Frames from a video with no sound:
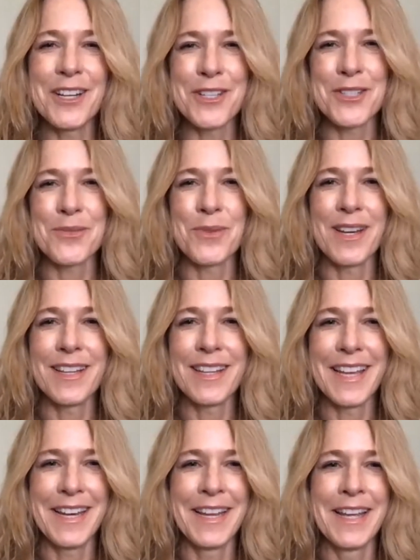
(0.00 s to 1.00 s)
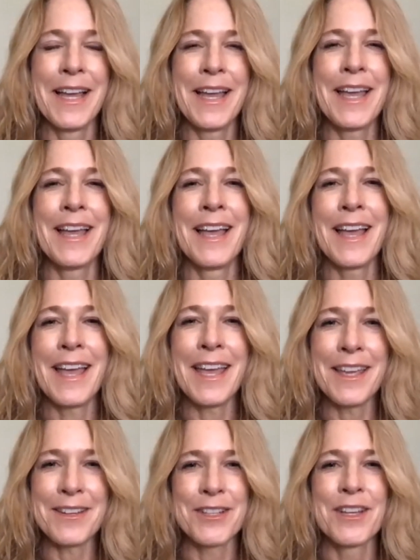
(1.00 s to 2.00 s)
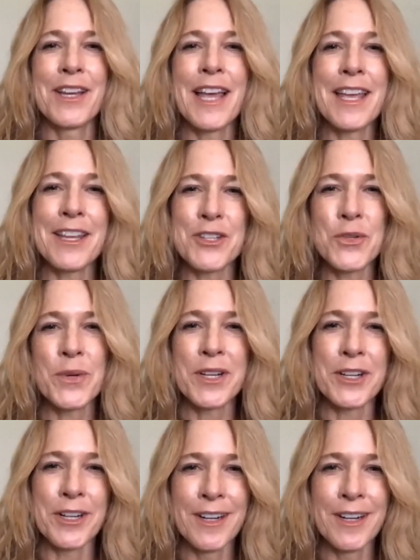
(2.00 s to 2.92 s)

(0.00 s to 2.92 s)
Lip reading: us want to get hate Twitter.